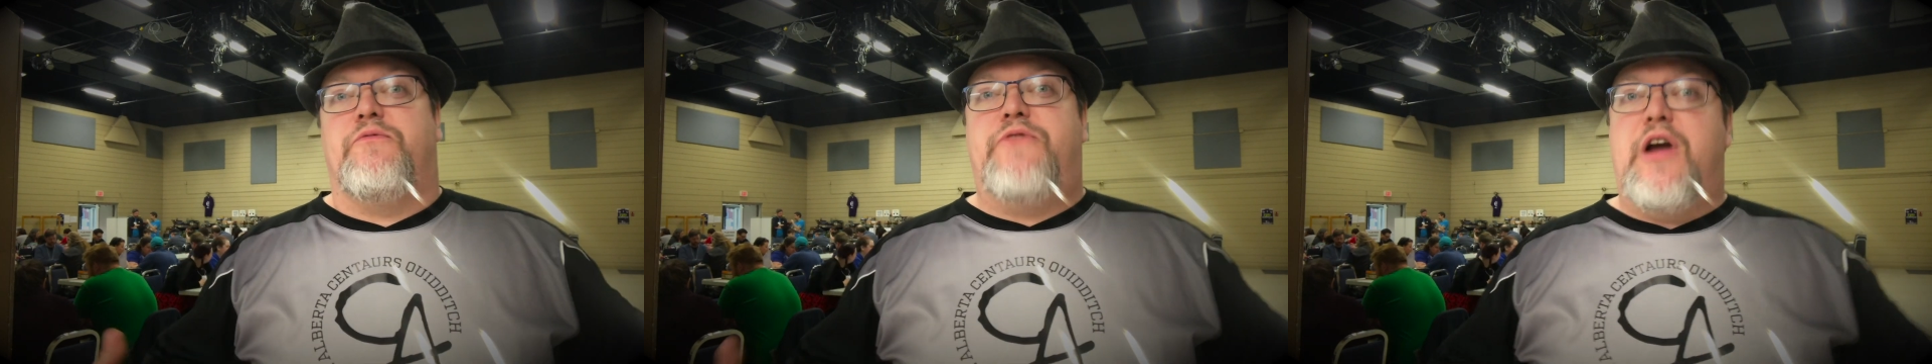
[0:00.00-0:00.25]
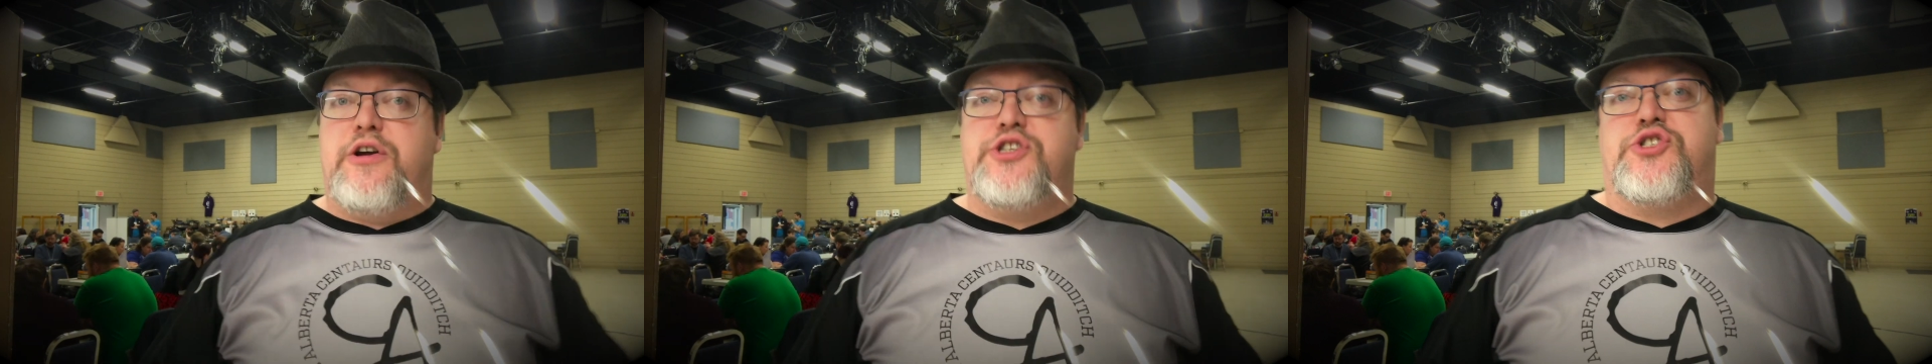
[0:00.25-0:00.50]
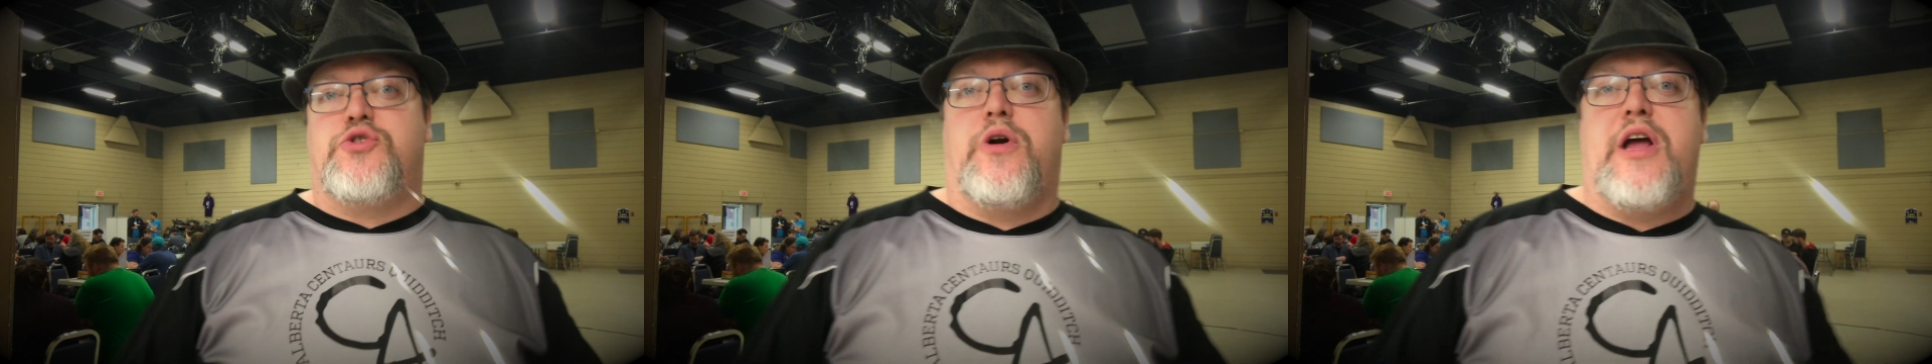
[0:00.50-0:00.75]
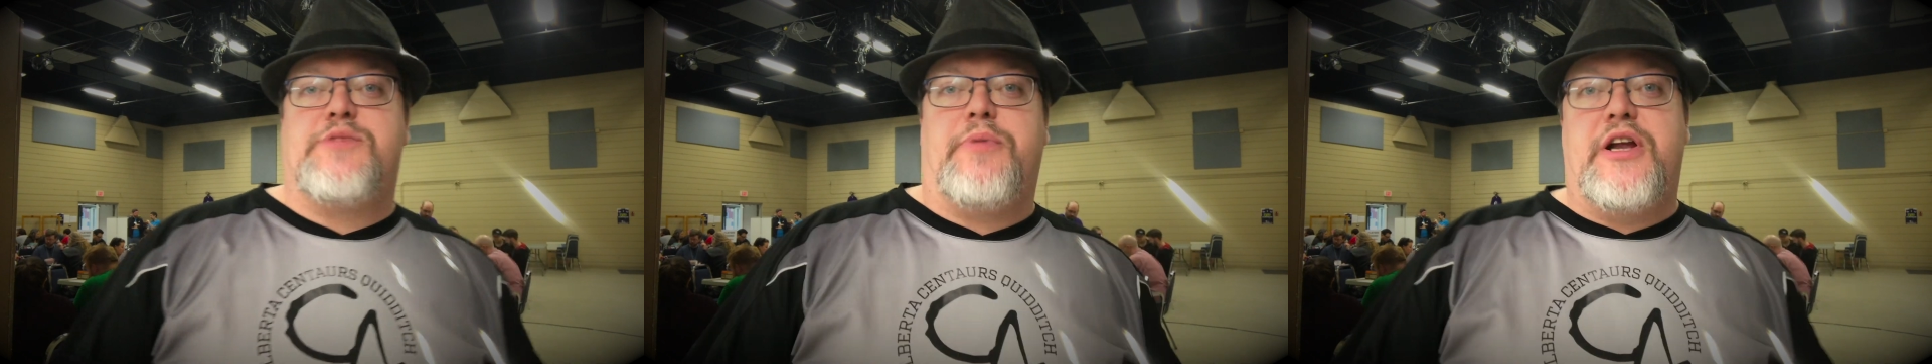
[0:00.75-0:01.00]
Very short
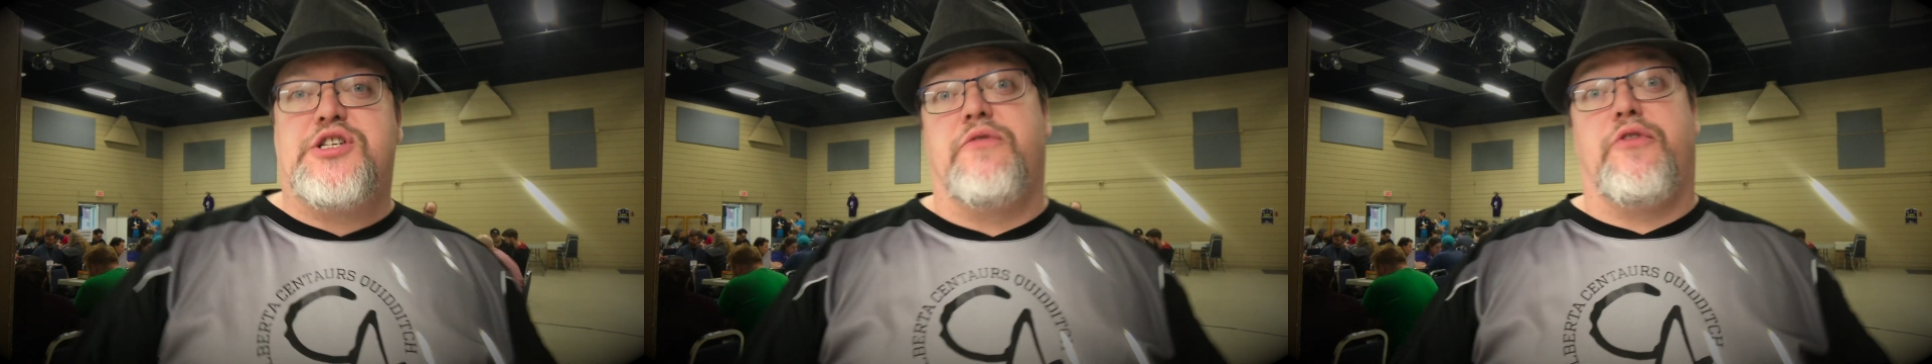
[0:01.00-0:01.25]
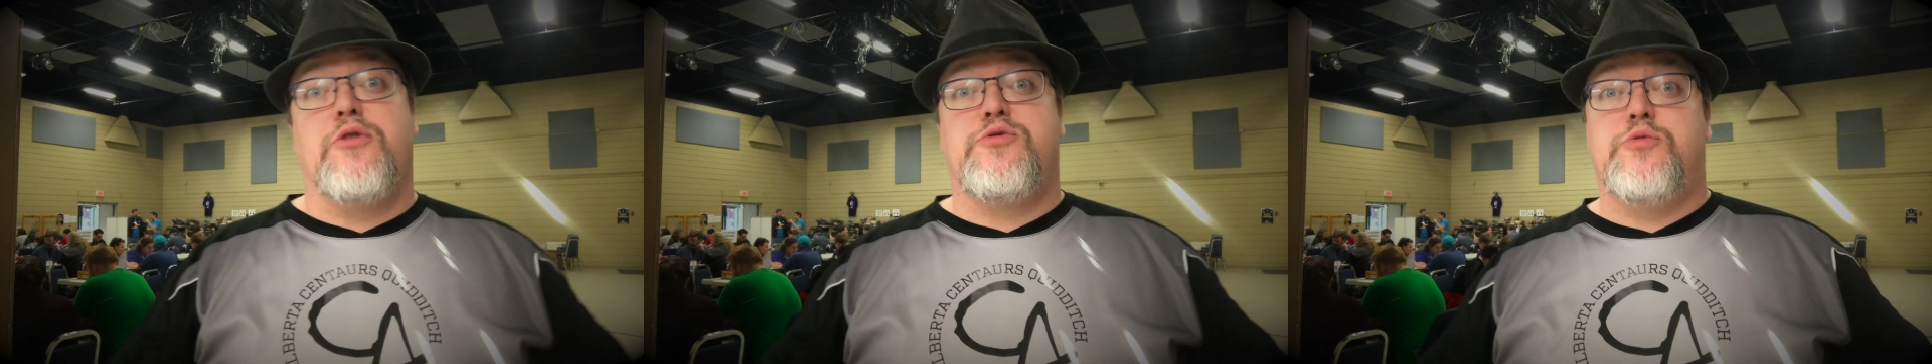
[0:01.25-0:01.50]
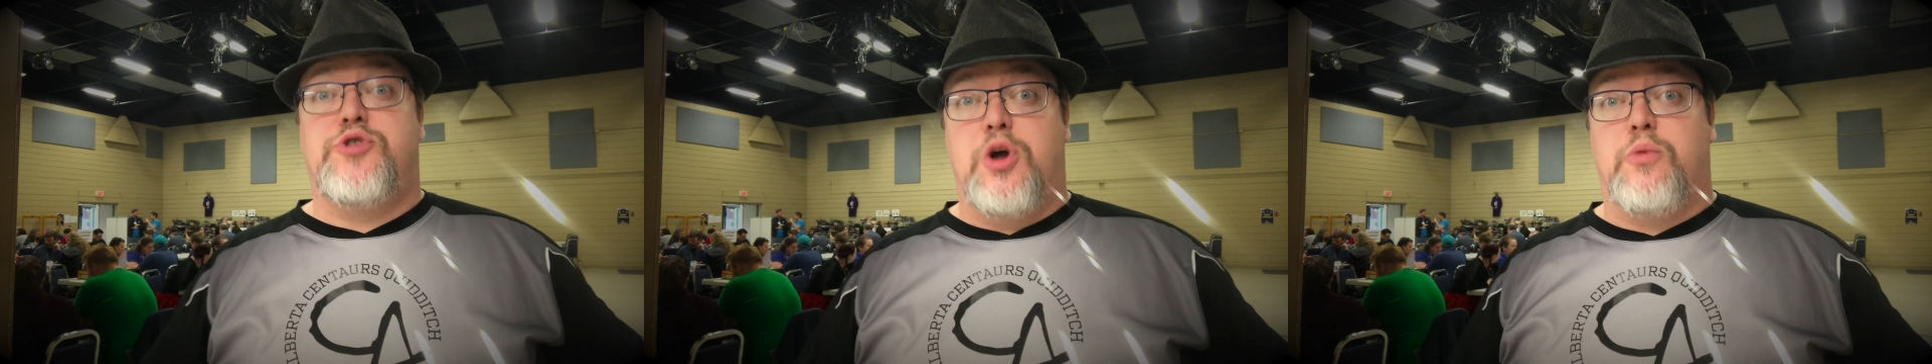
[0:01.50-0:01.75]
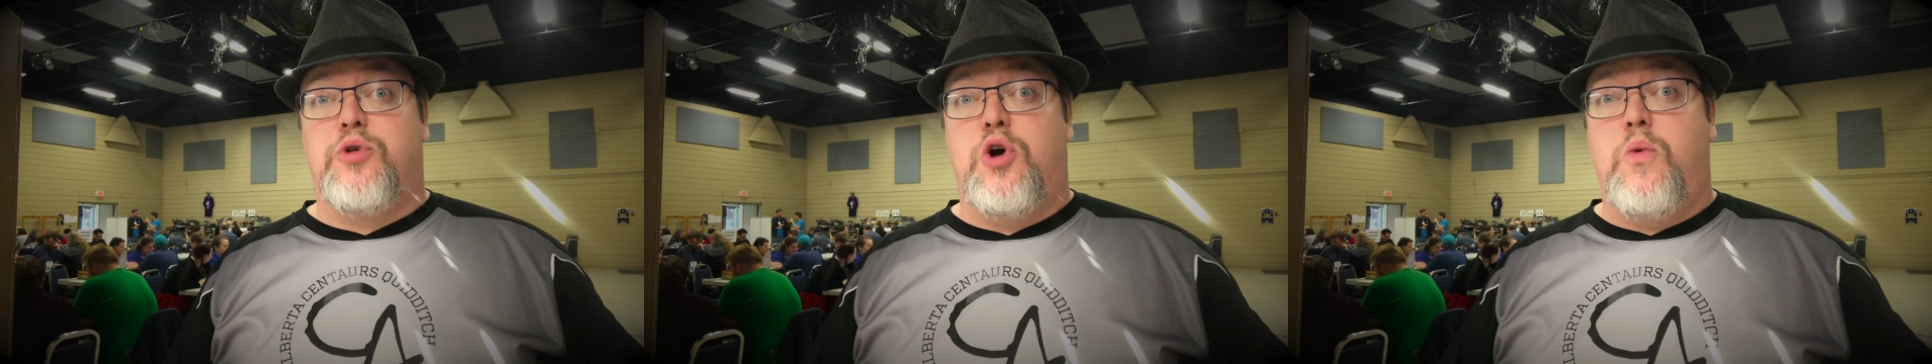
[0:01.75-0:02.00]
explanation for those who
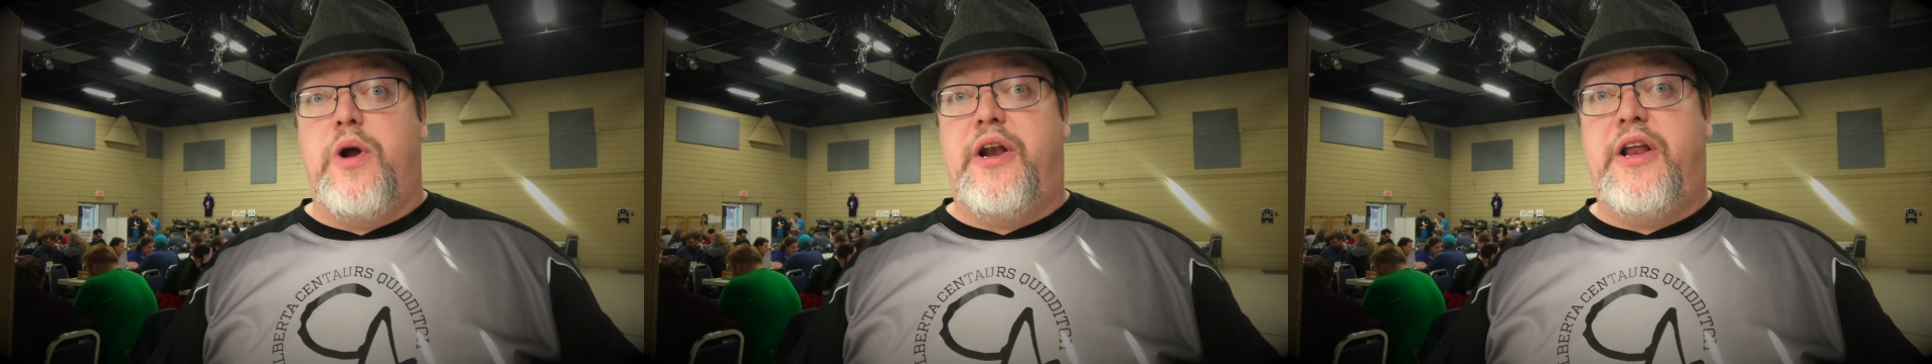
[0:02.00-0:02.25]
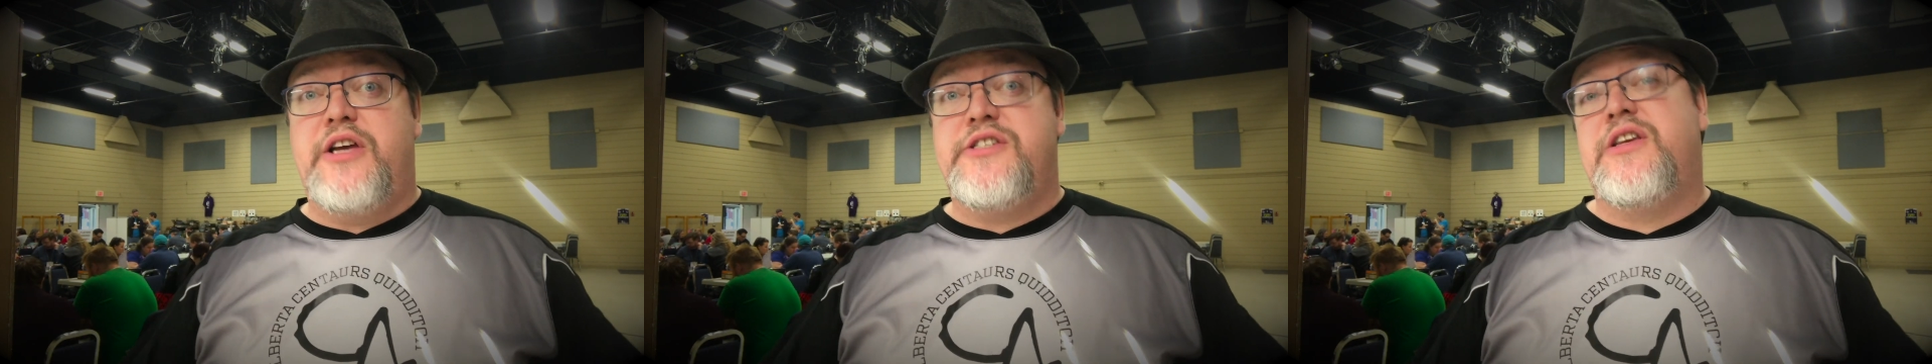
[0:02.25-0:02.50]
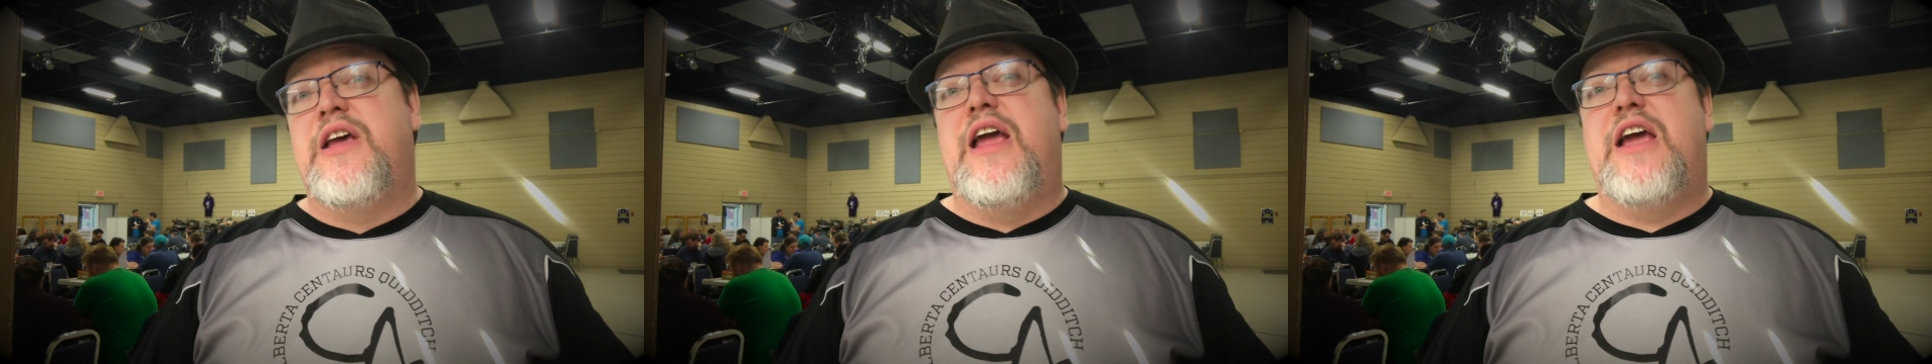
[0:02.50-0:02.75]
don't know what it is